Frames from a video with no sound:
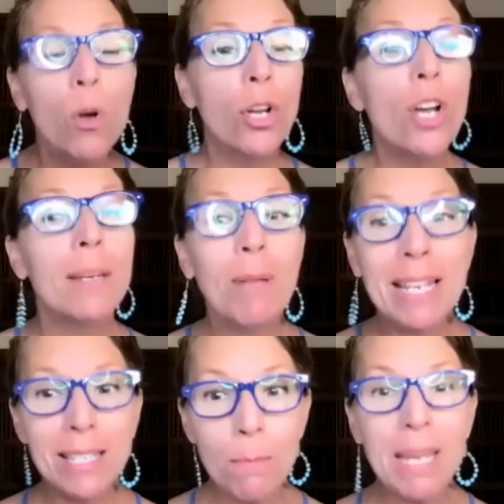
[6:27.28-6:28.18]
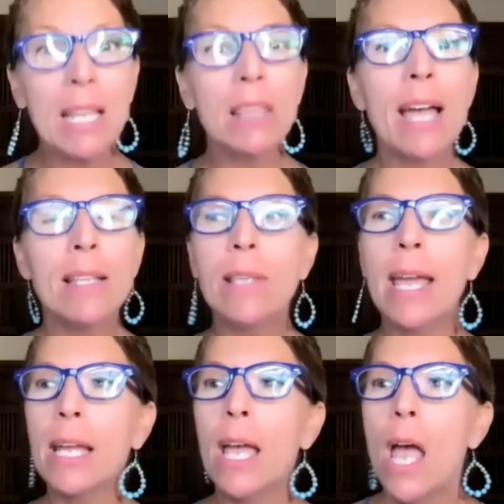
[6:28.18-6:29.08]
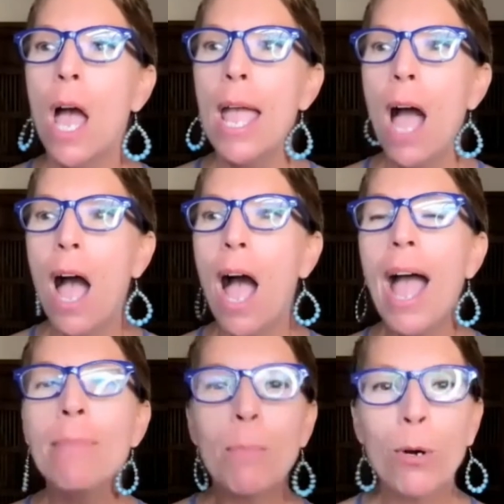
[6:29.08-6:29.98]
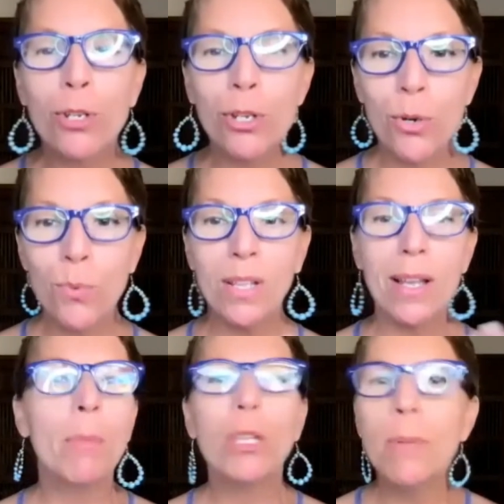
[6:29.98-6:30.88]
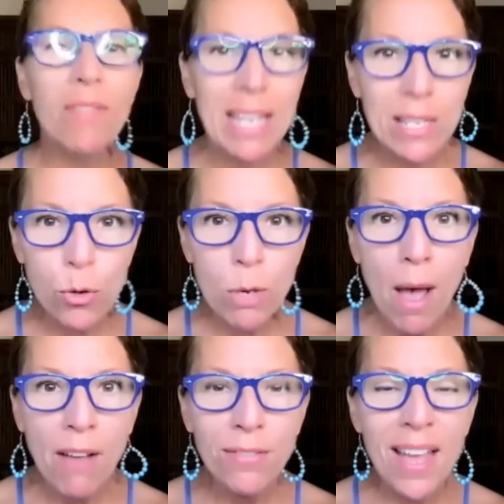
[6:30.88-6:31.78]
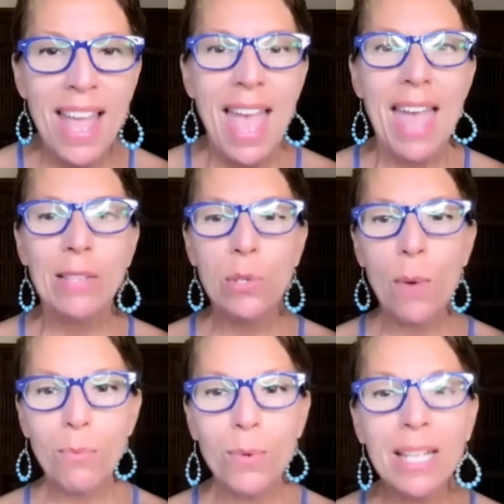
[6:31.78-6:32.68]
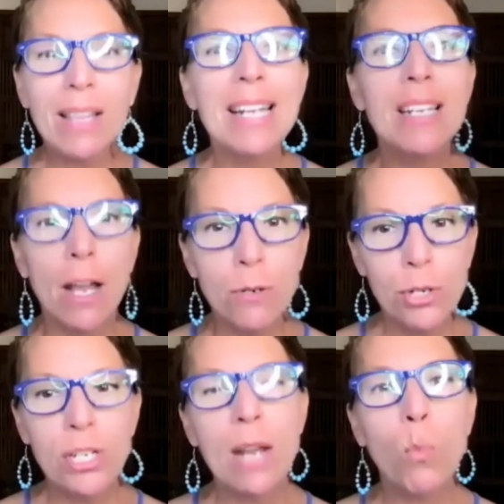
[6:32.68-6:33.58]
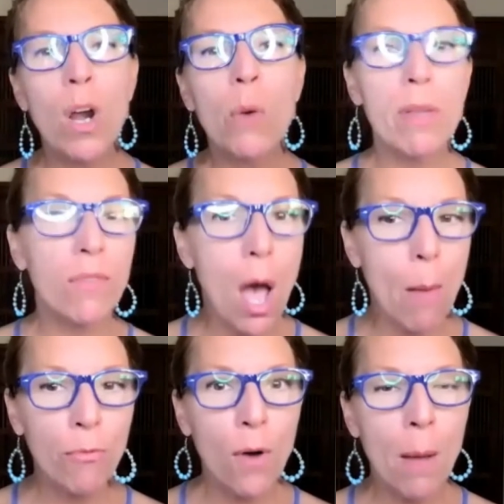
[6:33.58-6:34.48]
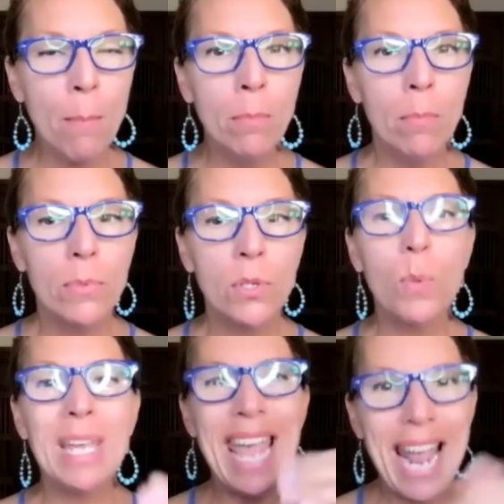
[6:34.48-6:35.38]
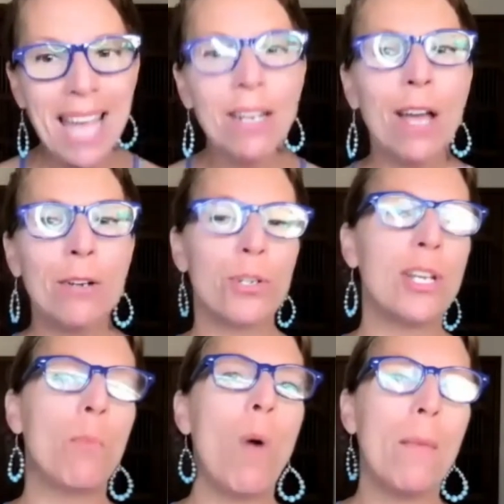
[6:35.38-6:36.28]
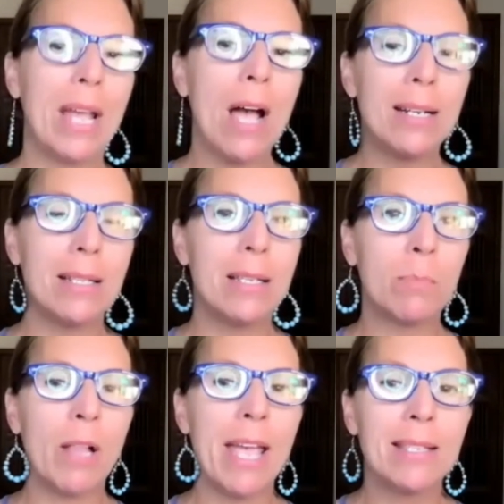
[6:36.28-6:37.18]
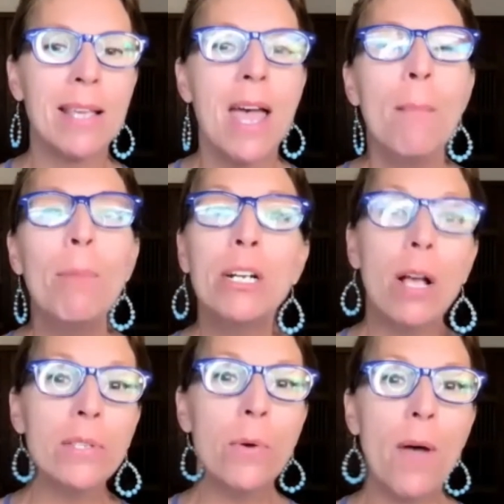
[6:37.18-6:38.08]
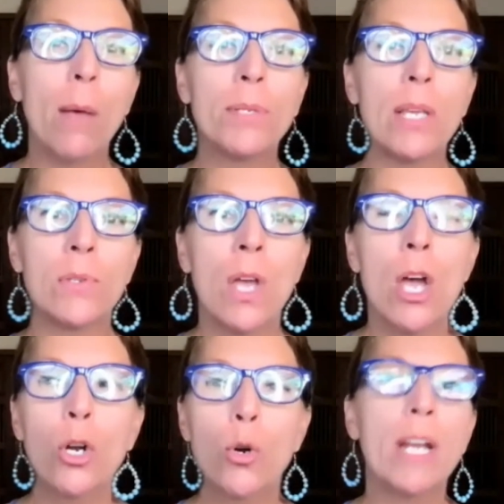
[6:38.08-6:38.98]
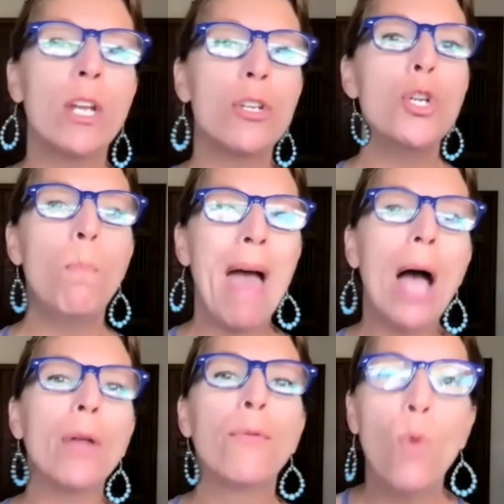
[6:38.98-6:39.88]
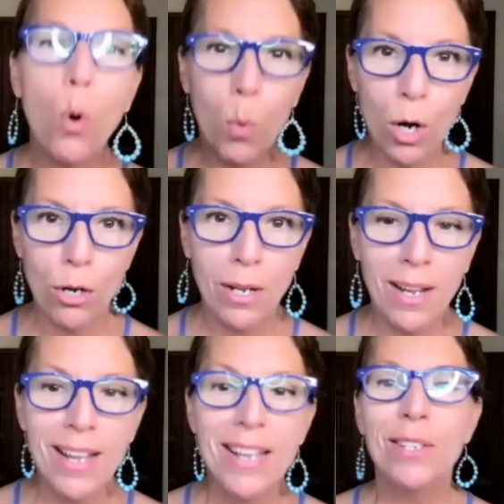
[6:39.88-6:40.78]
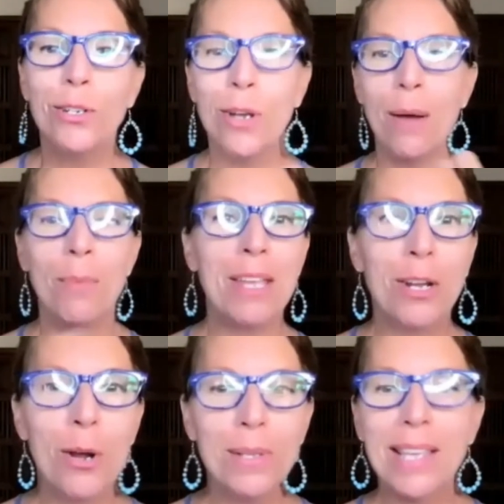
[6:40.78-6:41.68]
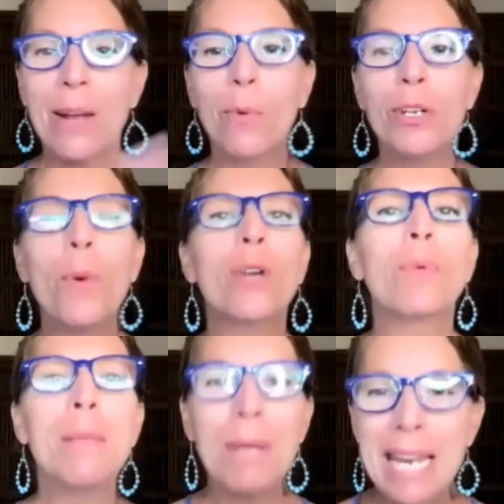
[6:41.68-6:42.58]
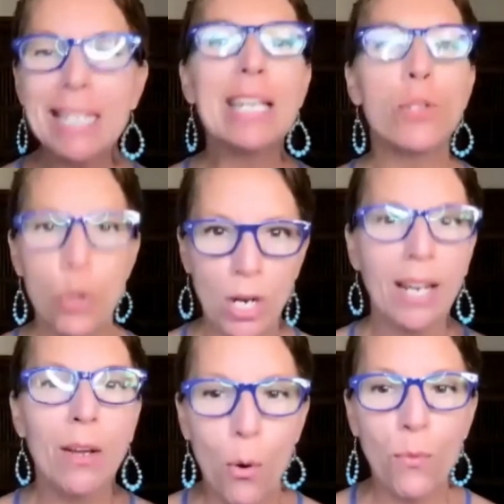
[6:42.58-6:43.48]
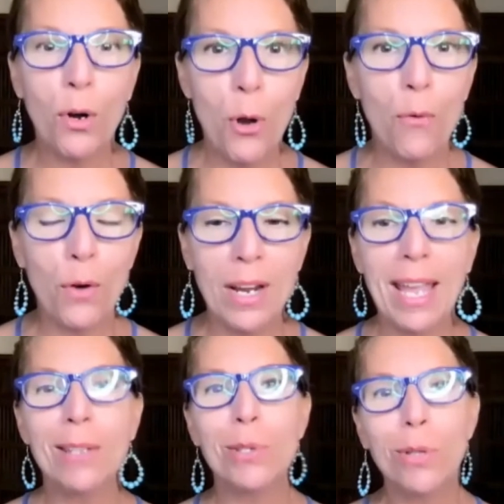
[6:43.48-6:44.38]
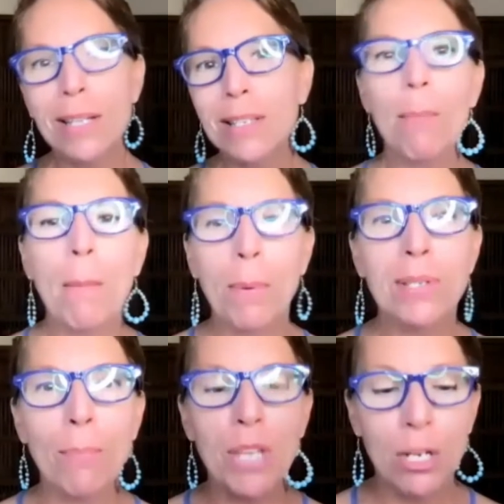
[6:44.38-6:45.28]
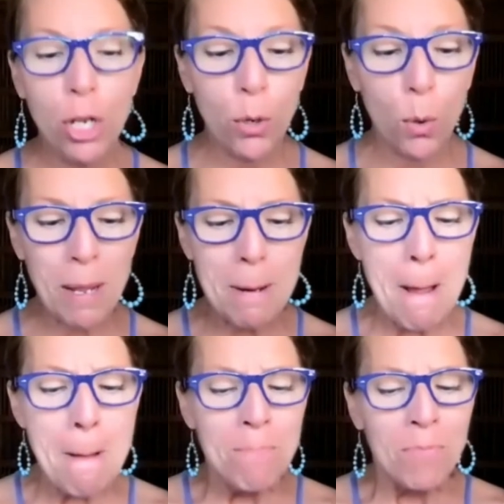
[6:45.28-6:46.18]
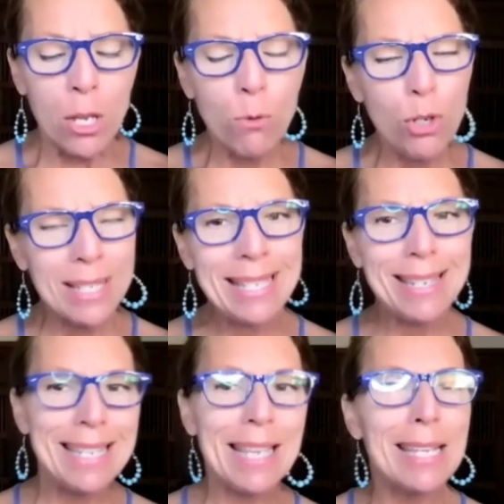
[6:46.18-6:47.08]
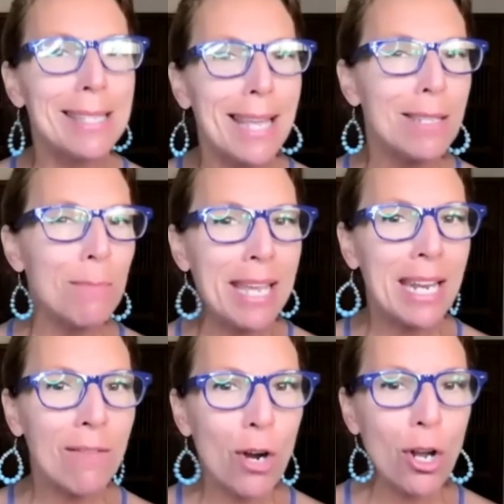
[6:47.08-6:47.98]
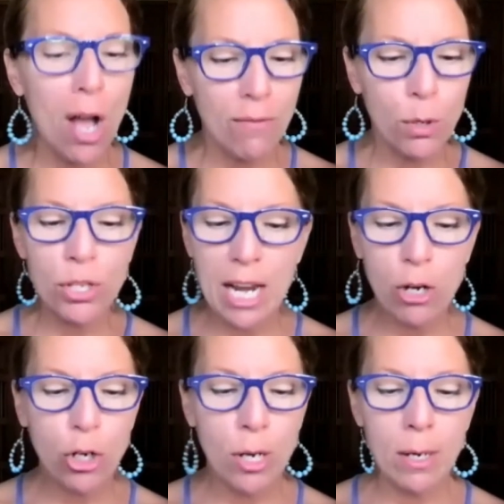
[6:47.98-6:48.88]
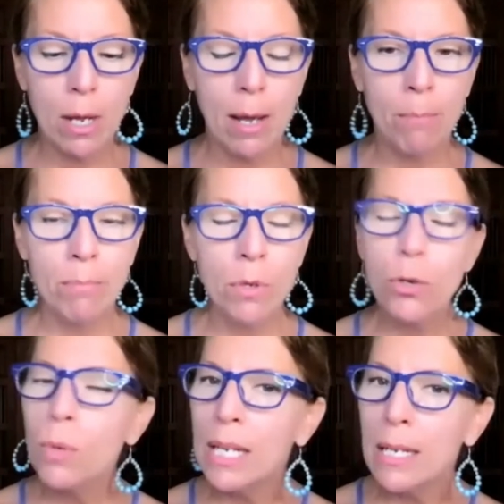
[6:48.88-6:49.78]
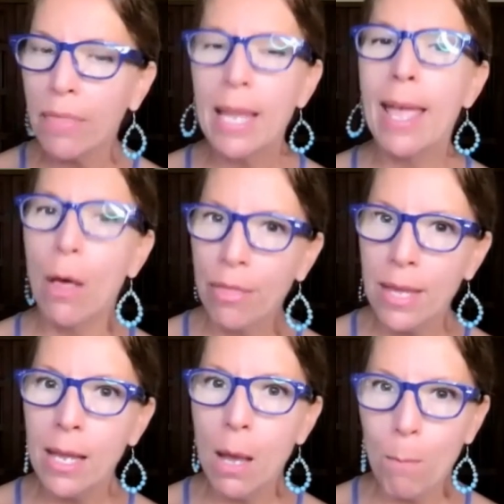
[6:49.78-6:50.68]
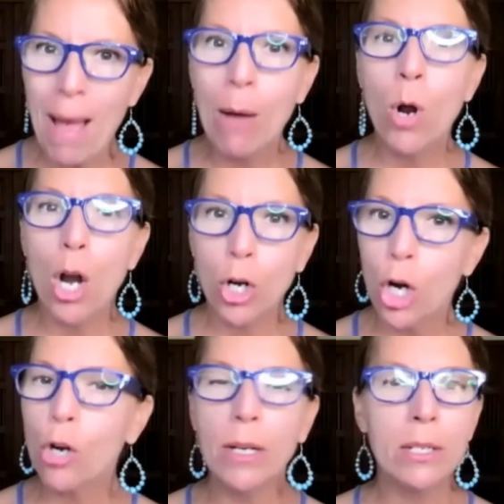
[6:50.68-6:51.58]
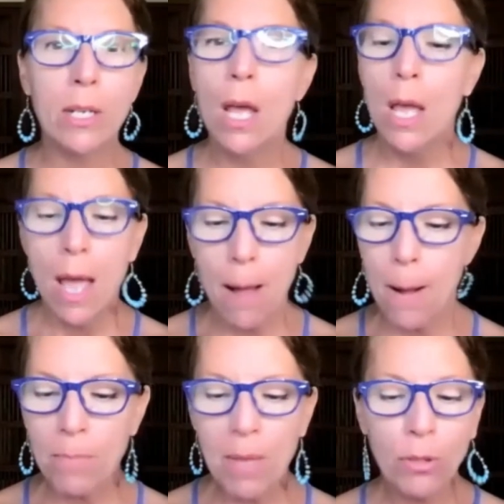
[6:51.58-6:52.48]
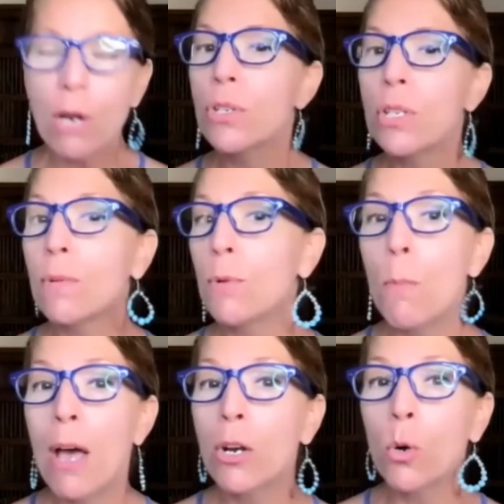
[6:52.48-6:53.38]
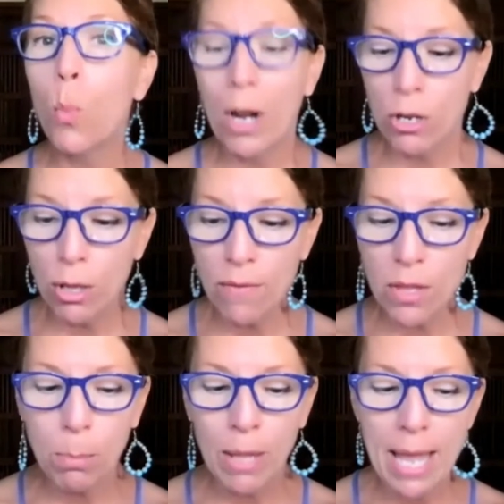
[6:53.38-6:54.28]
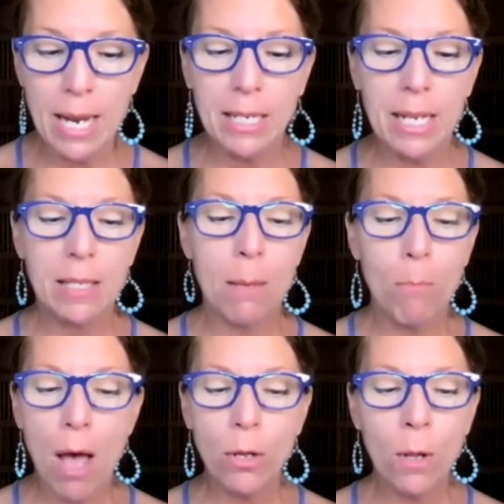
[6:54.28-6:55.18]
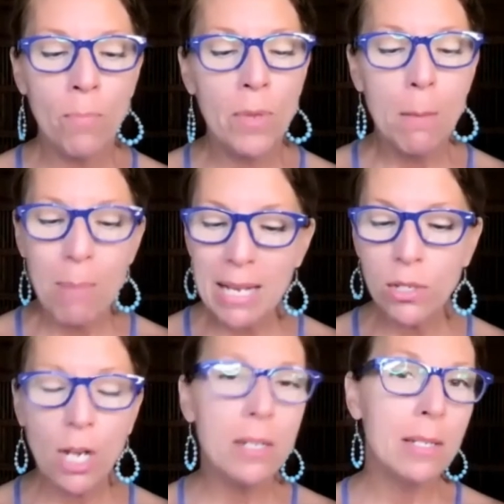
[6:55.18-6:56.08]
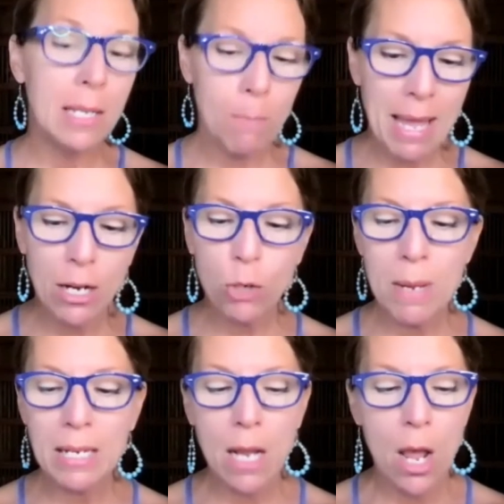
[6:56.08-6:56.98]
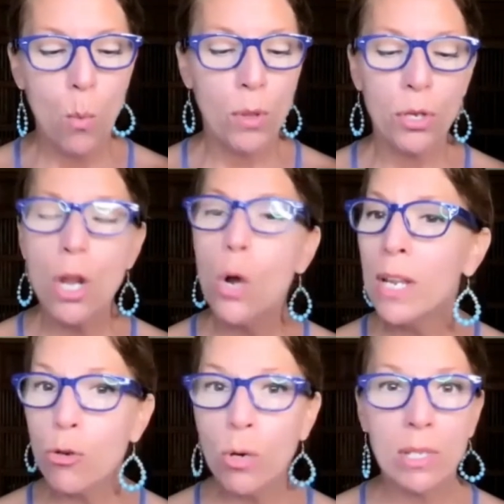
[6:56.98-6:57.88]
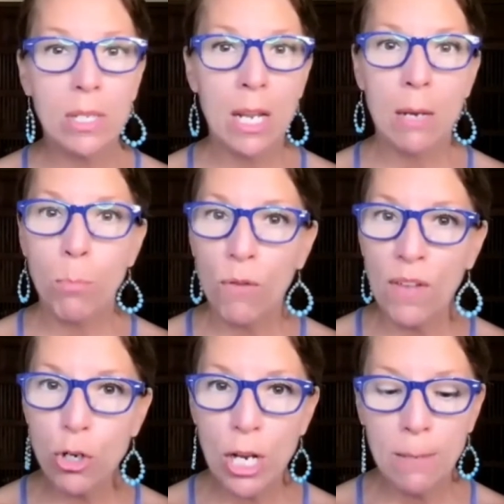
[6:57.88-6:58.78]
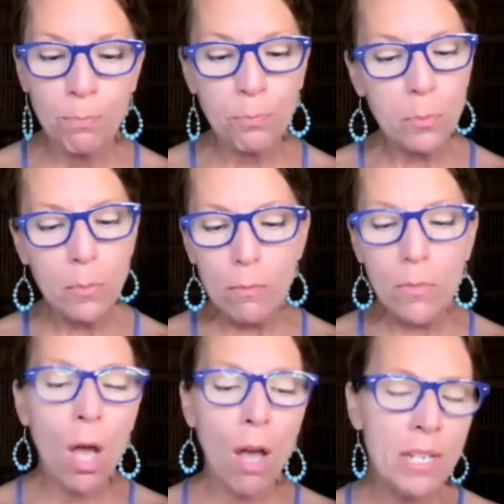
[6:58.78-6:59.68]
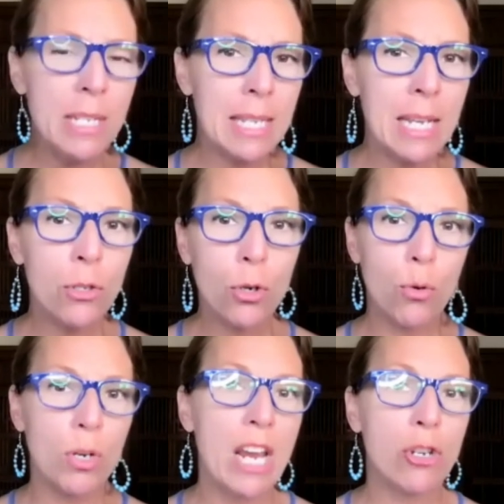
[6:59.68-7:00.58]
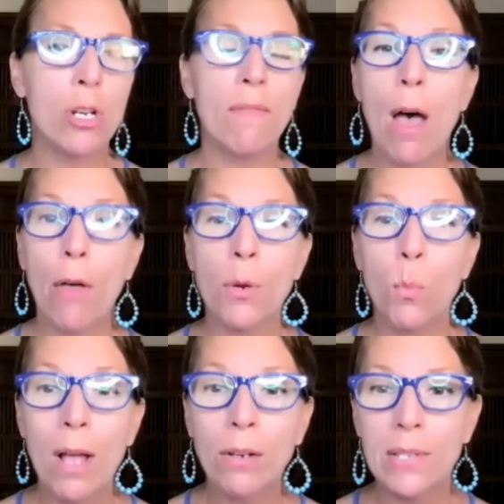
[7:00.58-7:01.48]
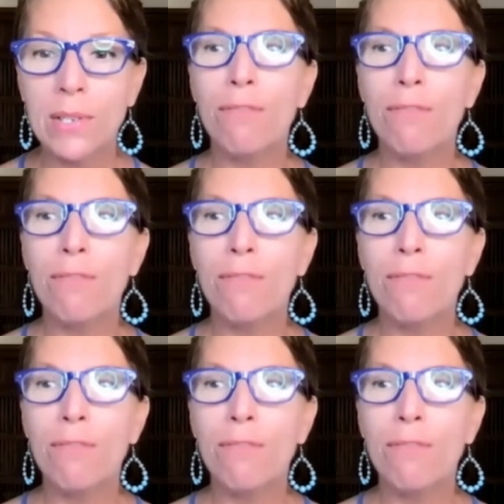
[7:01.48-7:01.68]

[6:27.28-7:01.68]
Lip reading: Well, good. Because to me, that's like, I'm the person who really, I'm a little bit of a history buff. And so I really like to understand where we've come from so we can understand why we got to this place, but it also helps us create a new path forward. It's like, we don't want to repeat history over and over again. So let's come up with something new. But just as I said in the beginning of our conversation, there's really nothing healthy about our current healthcare system, no matter where you live on the planet. It's a model based on disease management with no interest in prevention of the disease or creation of health and wellness.